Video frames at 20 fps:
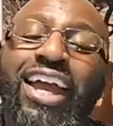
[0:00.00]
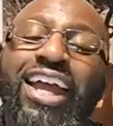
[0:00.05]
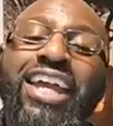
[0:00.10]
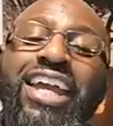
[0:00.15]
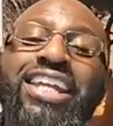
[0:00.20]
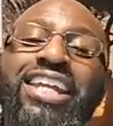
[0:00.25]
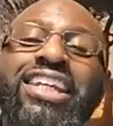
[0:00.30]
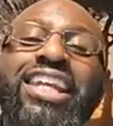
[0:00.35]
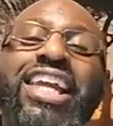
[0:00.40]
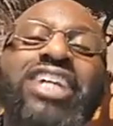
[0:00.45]

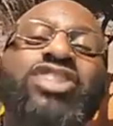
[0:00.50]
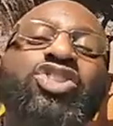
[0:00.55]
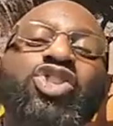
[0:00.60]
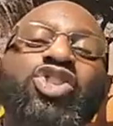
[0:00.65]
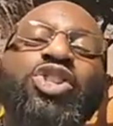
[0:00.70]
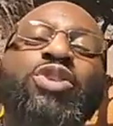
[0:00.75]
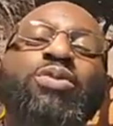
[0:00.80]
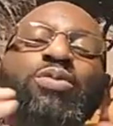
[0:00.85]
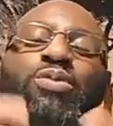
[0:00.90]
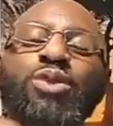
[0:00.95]
He
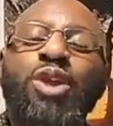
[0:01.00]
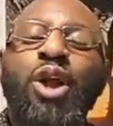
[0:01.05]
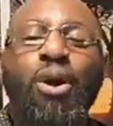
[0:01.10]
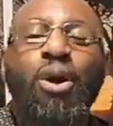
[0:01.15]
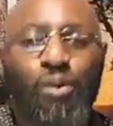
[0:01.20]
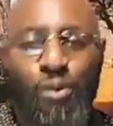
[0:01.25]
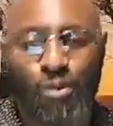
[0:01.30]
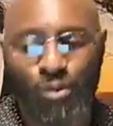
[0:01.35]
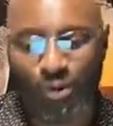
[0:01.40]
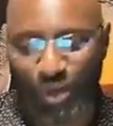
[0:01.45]
lets you
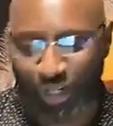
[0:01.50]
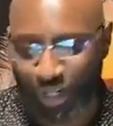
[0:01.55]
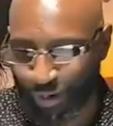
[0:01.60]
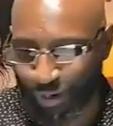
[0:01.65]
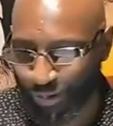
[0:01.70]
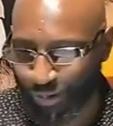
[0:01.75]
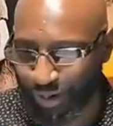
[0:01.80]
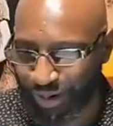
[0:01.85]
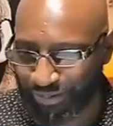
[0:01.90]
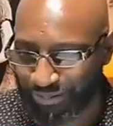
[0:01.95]
know.
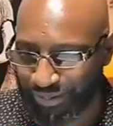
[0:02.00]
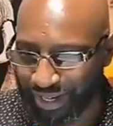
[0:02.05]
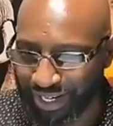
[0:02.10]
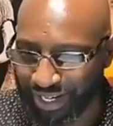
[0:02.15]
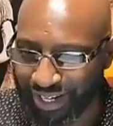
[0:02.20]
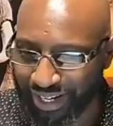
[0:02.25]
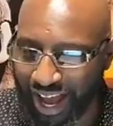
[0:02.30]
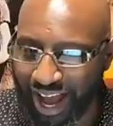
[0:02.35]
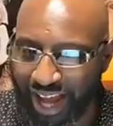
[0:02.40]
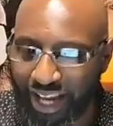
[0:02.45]
Glory be
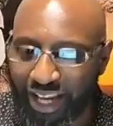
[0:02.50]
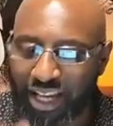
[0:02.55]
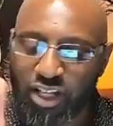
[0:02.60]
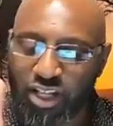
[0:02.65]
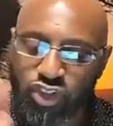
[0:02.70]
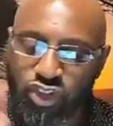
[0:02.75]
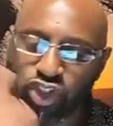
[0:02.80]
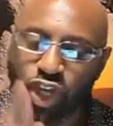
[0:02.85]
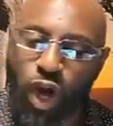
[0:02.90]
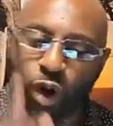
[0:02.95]
to God.
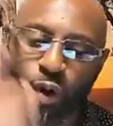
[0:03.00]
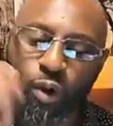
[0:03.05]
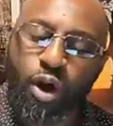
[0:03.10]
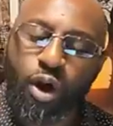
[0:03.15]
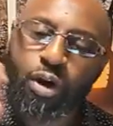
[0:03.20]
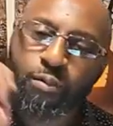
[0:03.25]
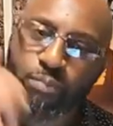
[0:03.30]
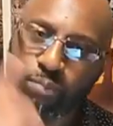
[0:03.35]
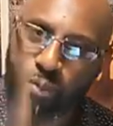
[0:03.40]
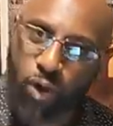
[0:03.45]
So,
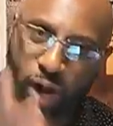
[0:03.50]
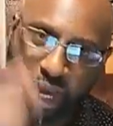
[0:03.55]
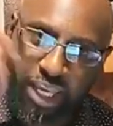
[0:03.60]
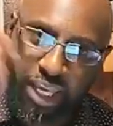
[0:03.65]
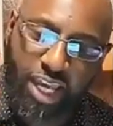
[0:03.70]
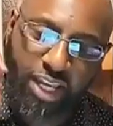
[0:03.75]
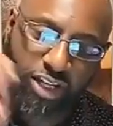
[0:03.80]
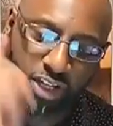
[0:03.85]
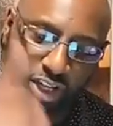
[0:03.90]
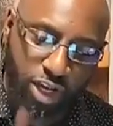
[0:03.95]

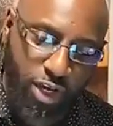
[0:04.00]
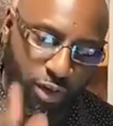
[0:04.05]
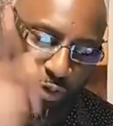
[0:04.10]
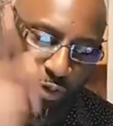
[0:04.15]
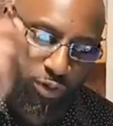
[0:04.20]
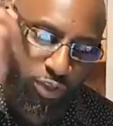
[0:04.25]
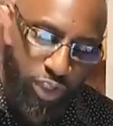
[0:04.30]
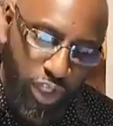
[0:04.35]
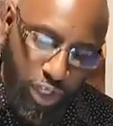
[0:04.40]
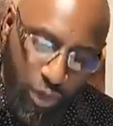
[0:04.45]
breaking
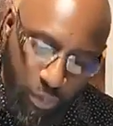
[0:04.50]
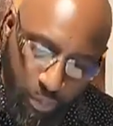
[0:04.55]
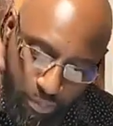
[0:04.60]
news.